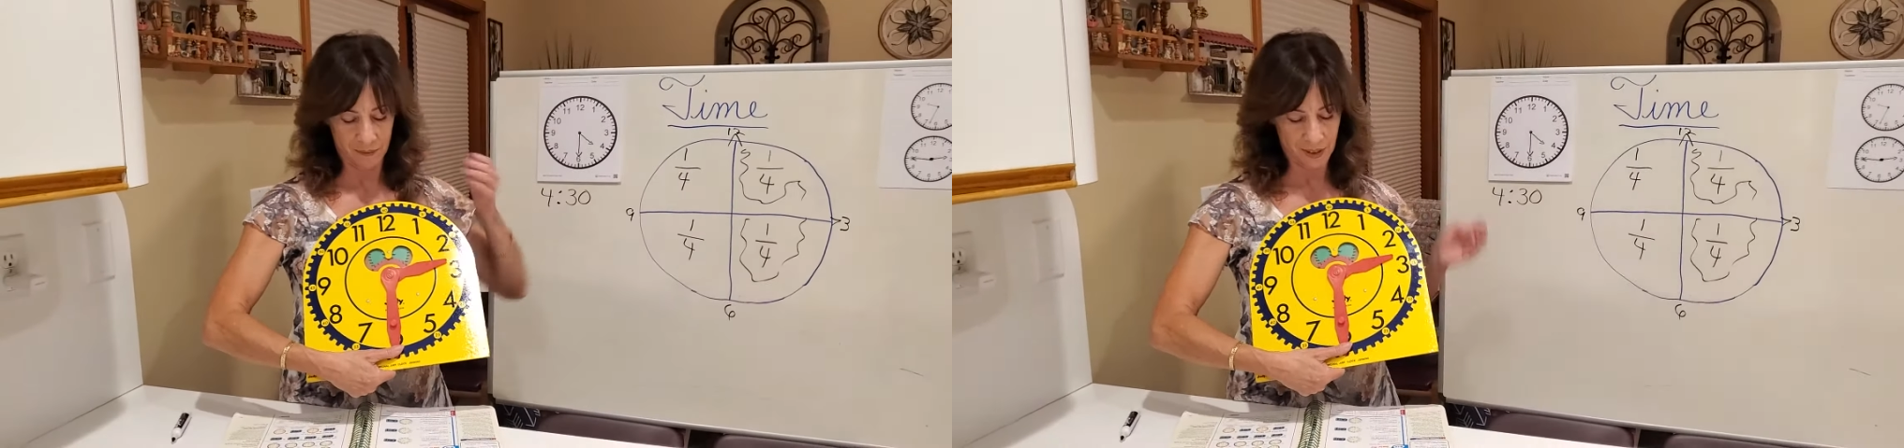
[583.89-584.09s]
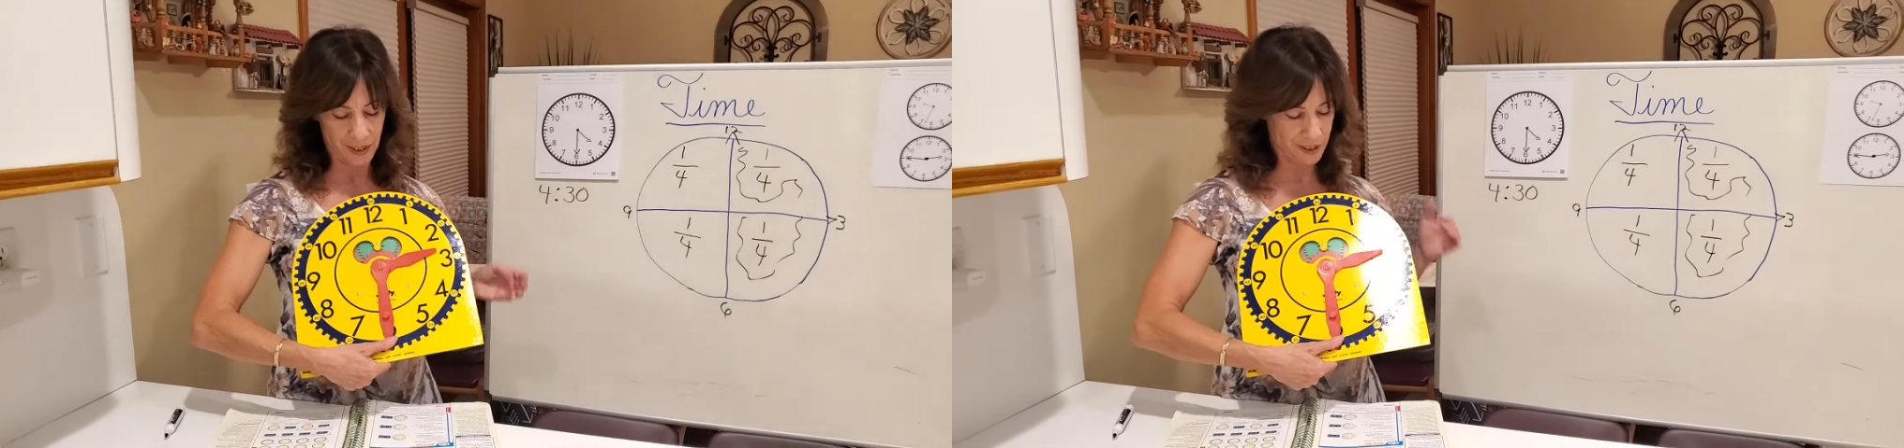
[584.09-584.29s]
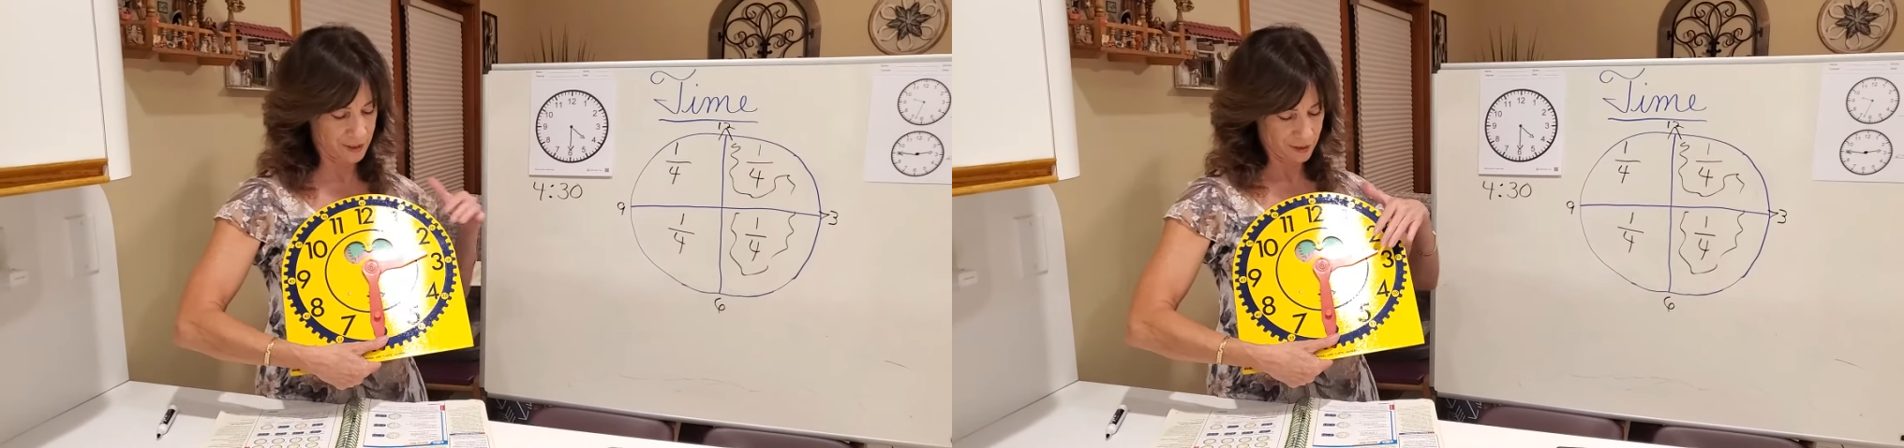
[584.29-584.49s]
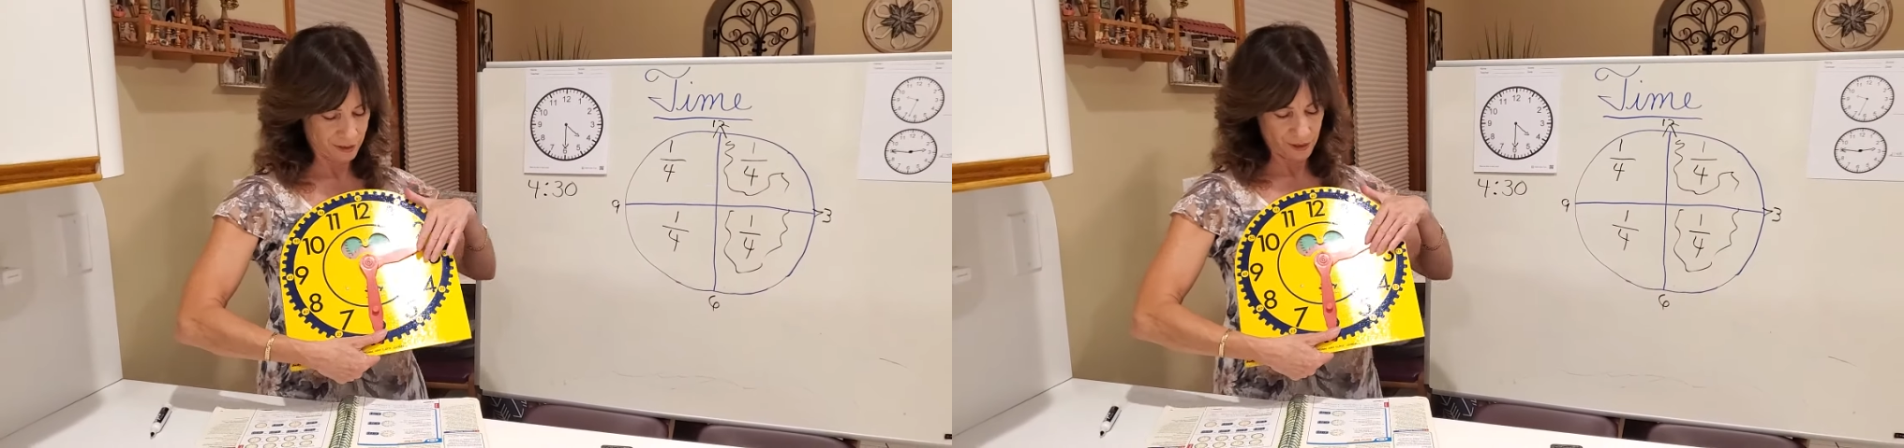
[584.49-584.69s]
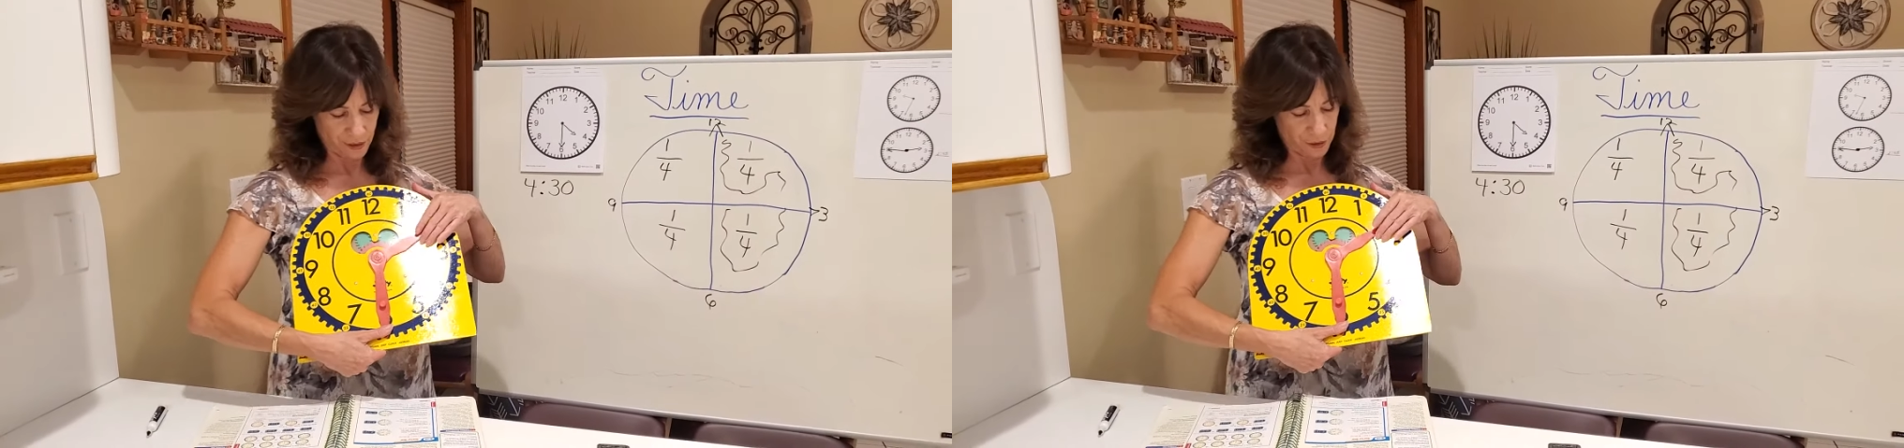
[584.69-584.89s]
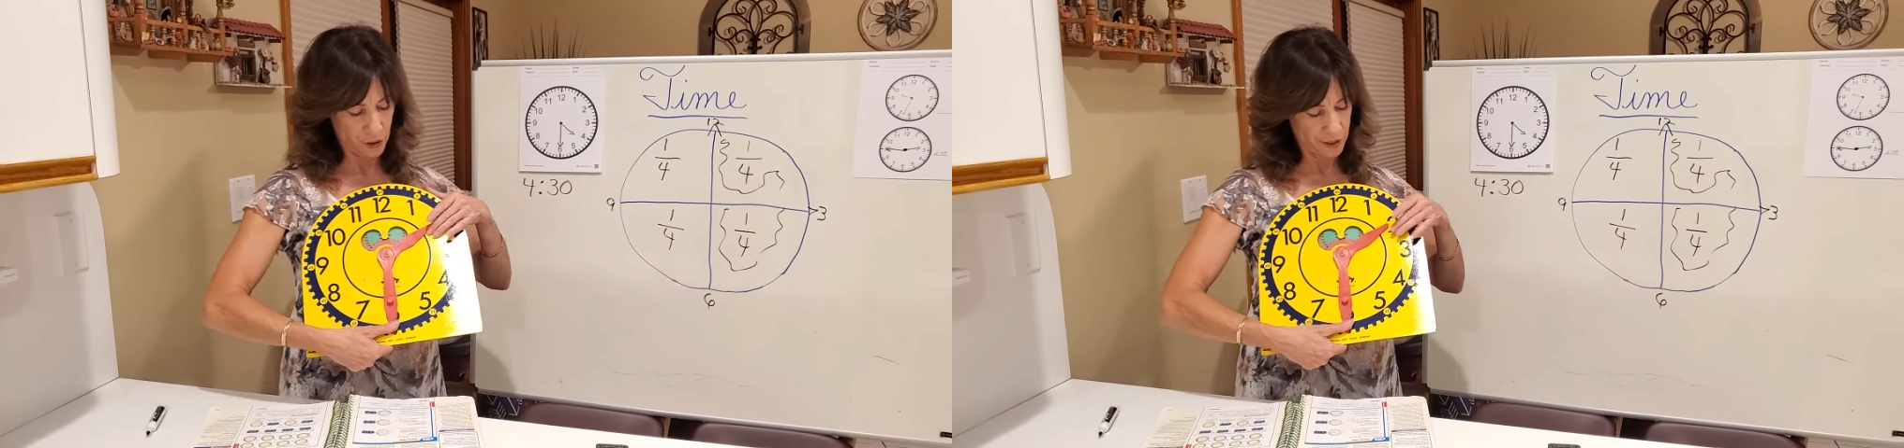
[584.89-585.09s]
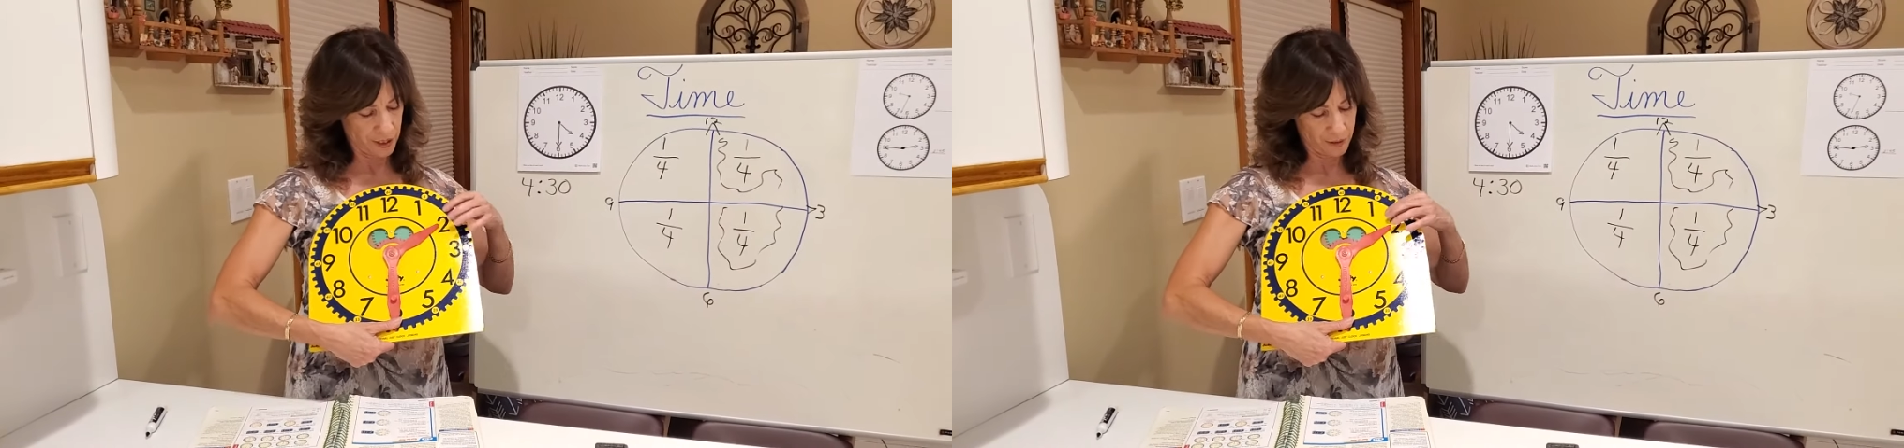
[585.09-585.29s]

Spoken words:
is 30.